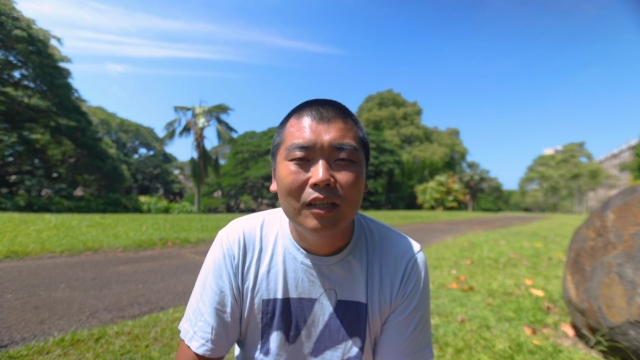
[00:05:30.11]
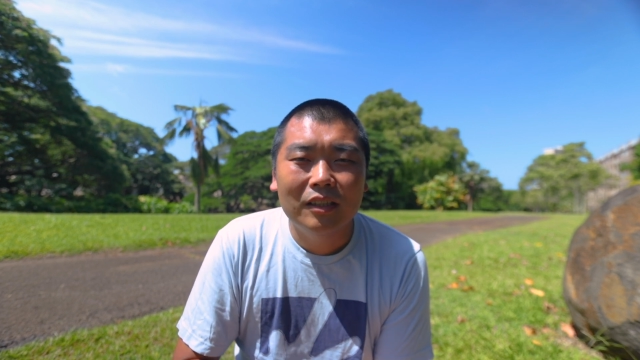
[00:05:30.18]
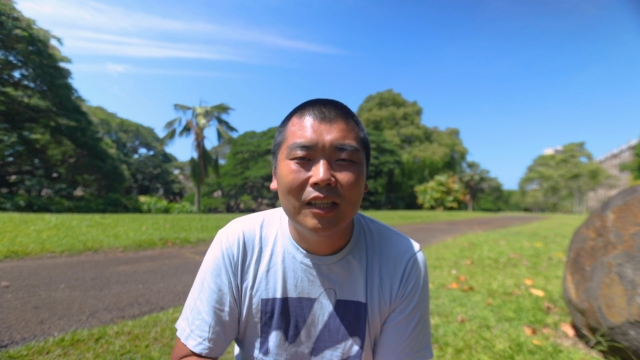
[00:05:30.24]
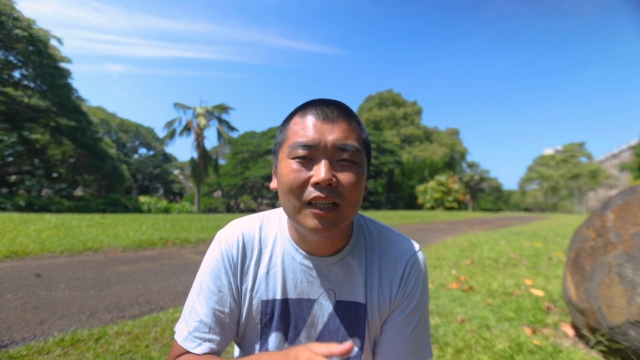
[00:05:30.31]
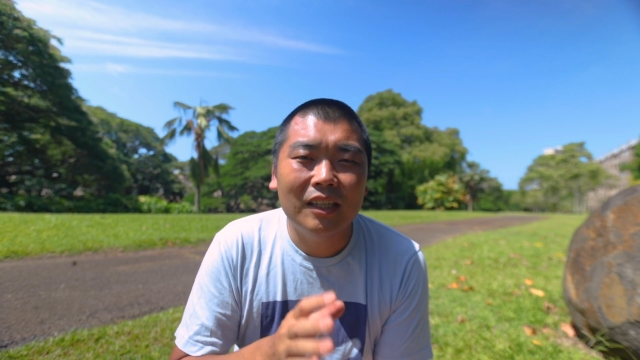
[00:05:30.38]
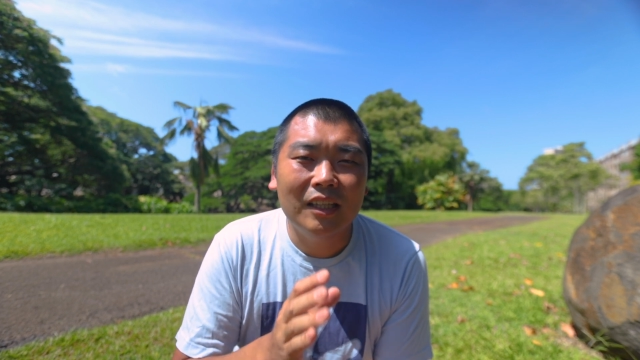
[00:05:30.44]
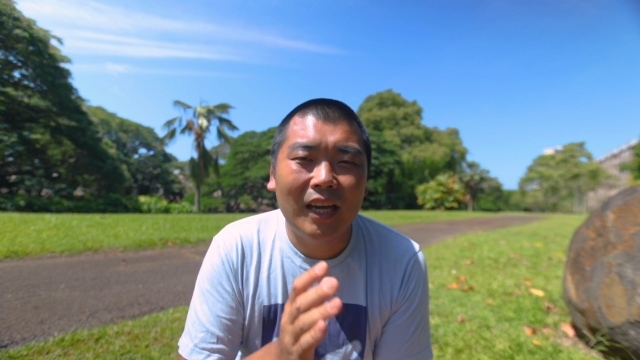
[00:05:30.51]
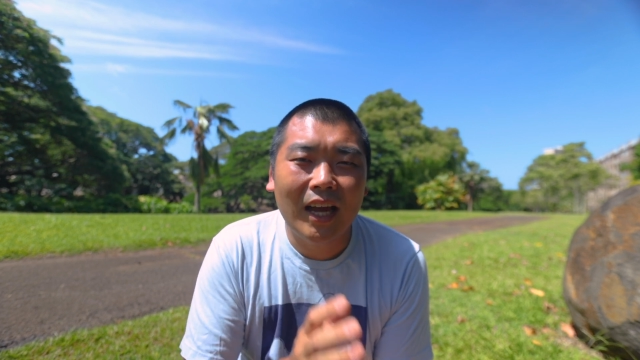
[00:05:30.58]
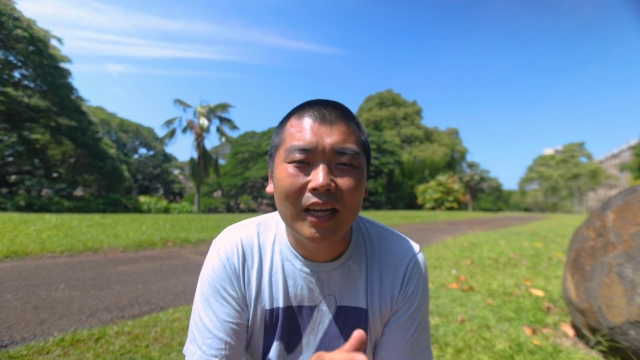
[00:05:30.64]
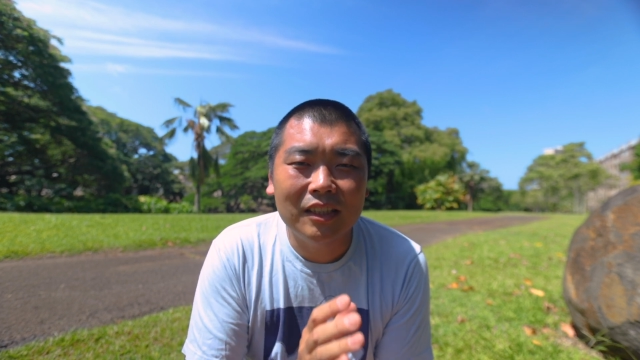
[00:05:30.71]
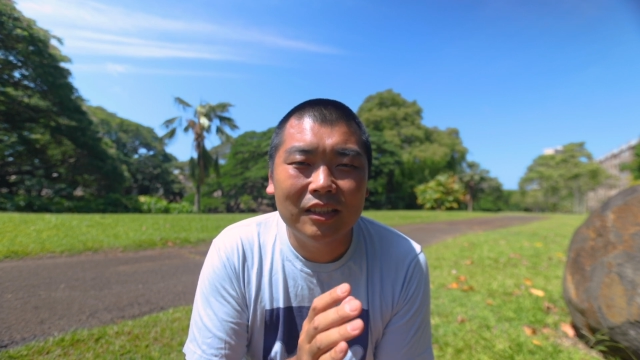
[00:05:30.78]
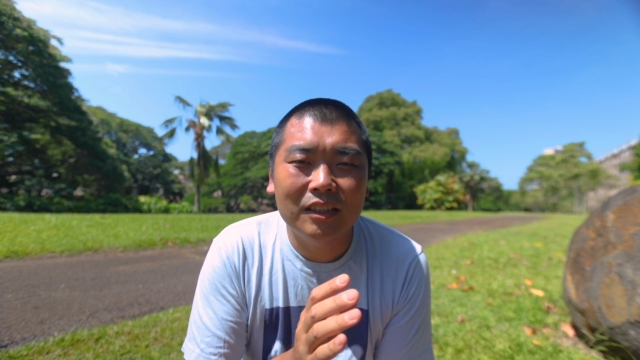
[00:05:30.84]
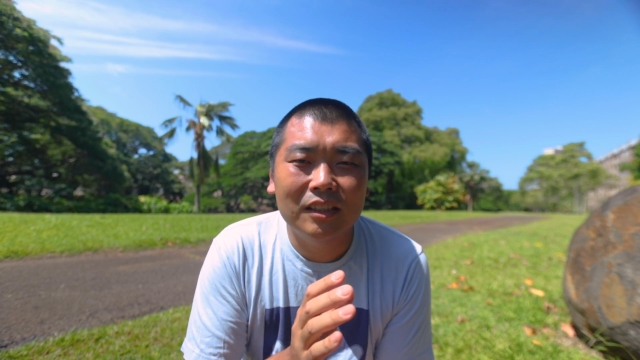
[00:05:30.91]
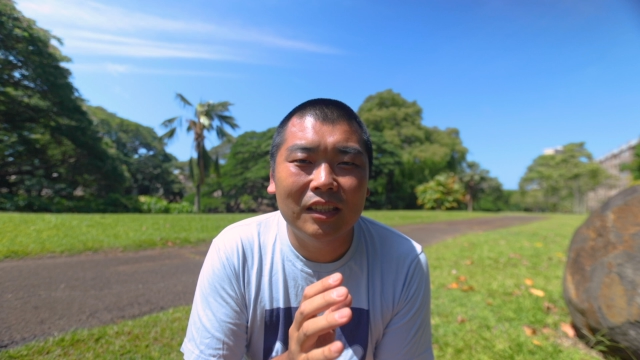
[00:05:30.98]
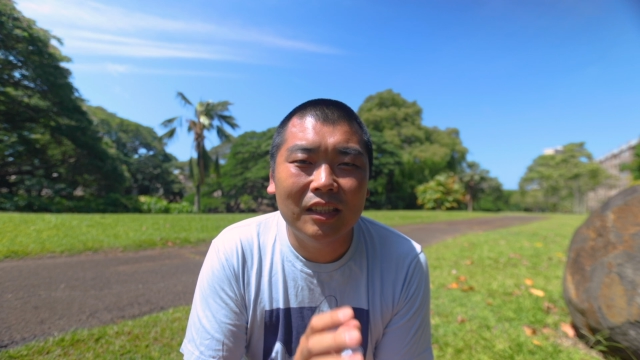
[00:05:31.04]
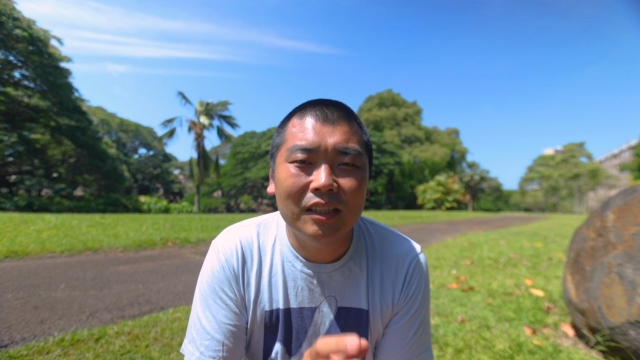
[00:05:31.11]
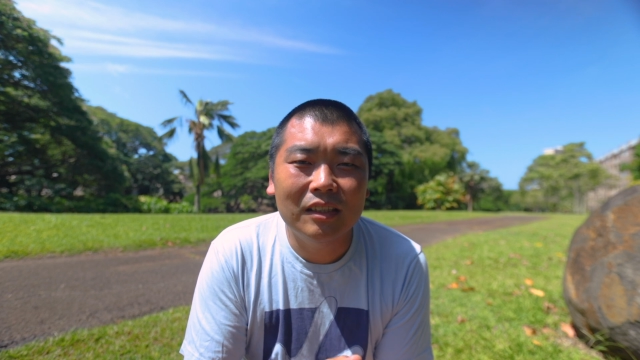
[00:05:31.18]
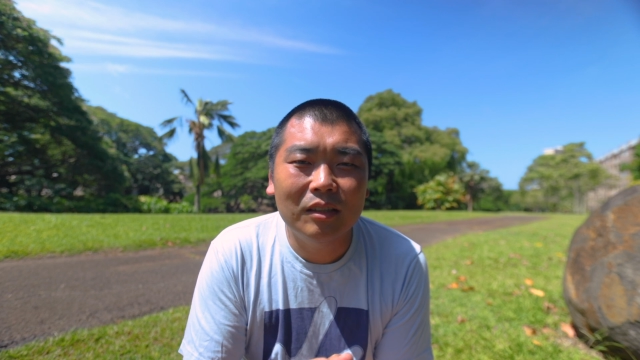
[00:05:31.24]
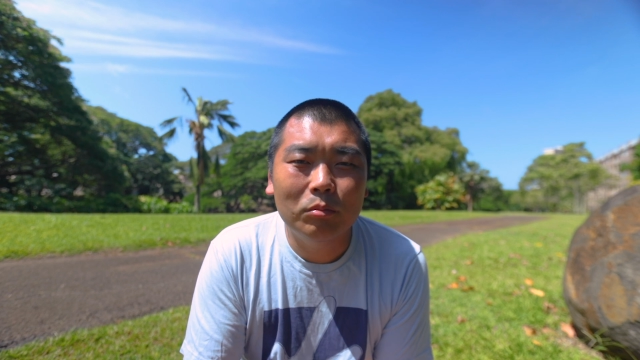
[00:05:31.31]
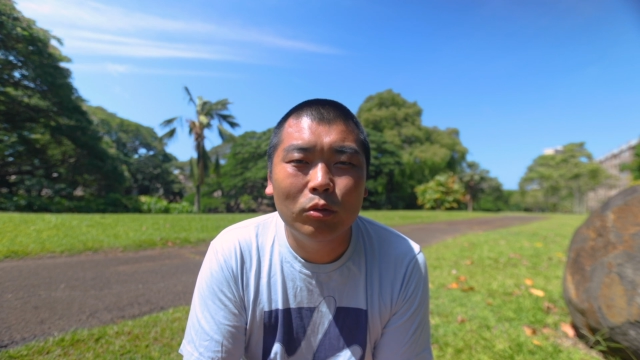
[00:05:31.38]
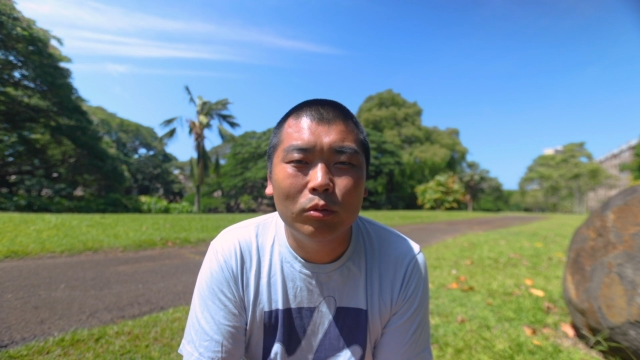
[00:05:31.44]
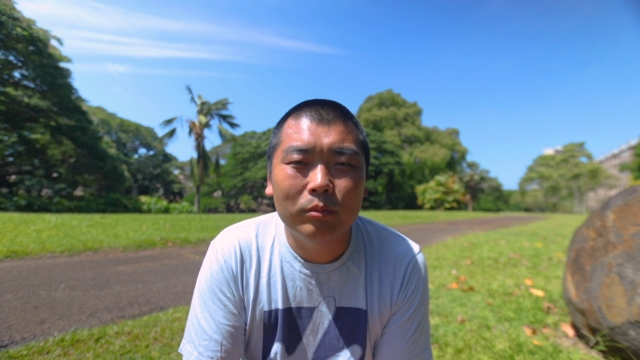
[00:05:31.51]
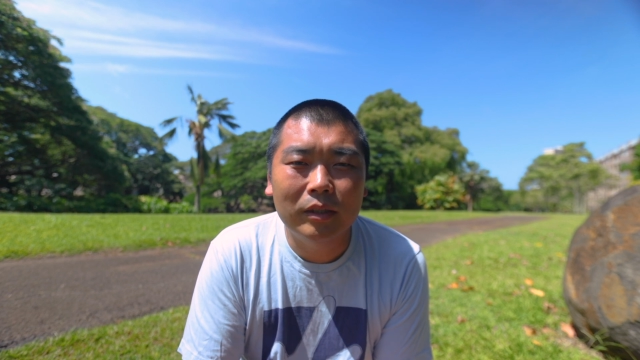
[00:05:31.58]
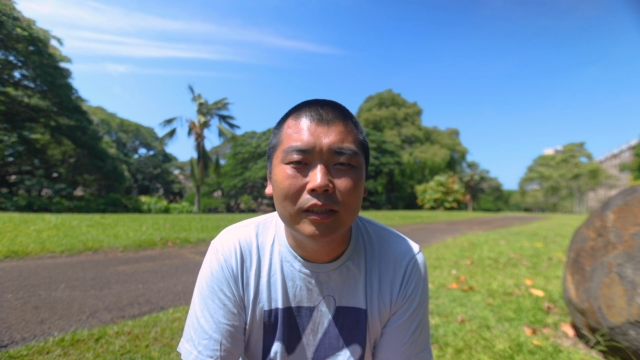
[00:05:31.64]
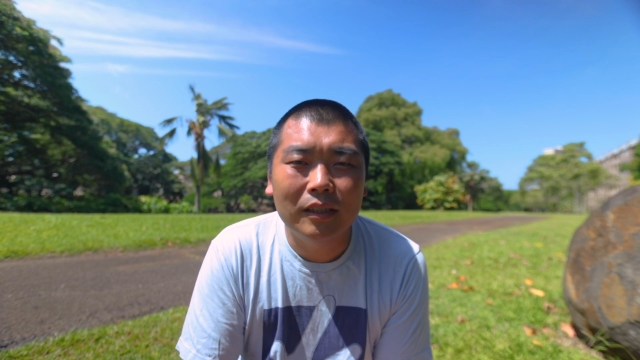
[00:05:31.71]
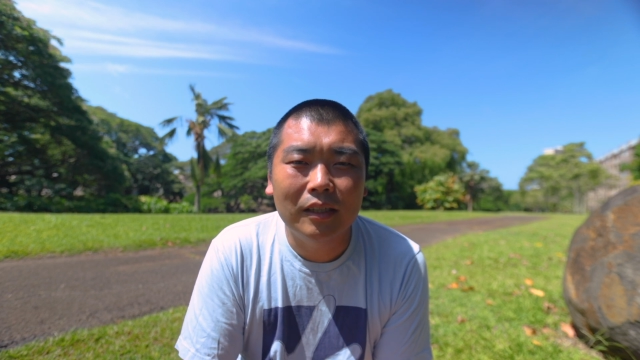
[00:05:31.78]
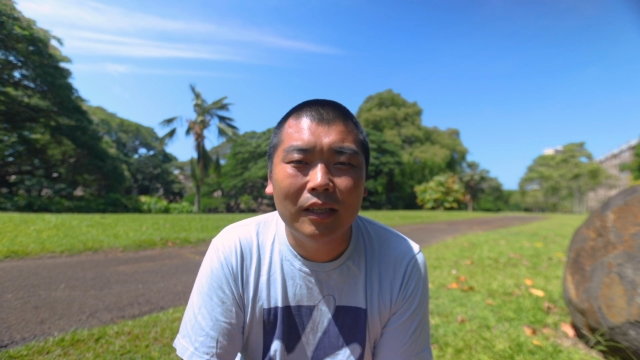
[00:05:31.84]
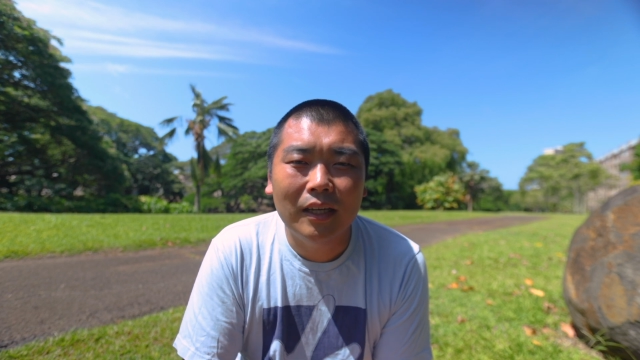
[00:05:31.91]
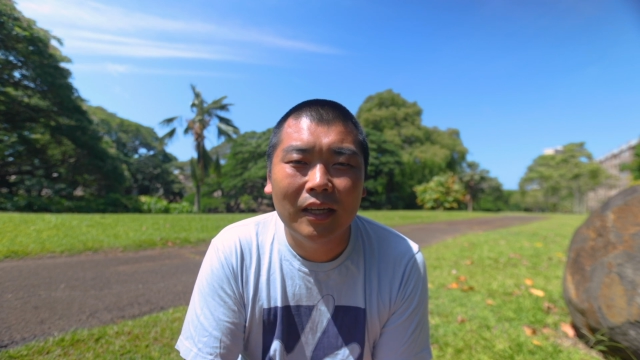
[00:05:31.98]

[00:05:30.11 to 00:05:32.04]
taking action in the moment